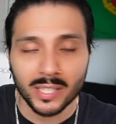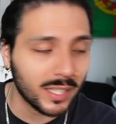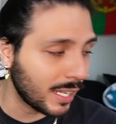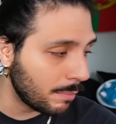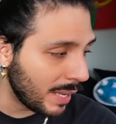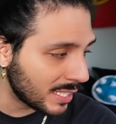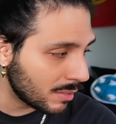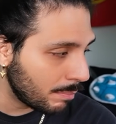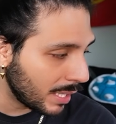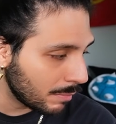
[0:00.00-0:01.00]
like makes a
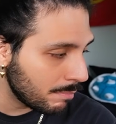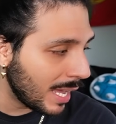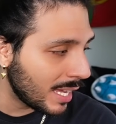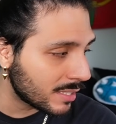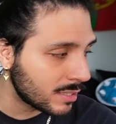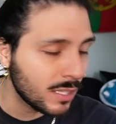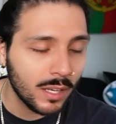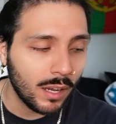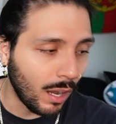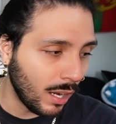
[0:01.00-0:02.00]
big mess.
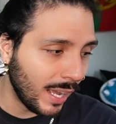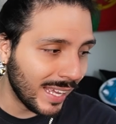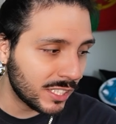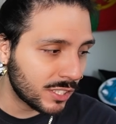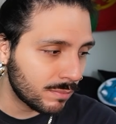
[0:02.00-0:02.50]
And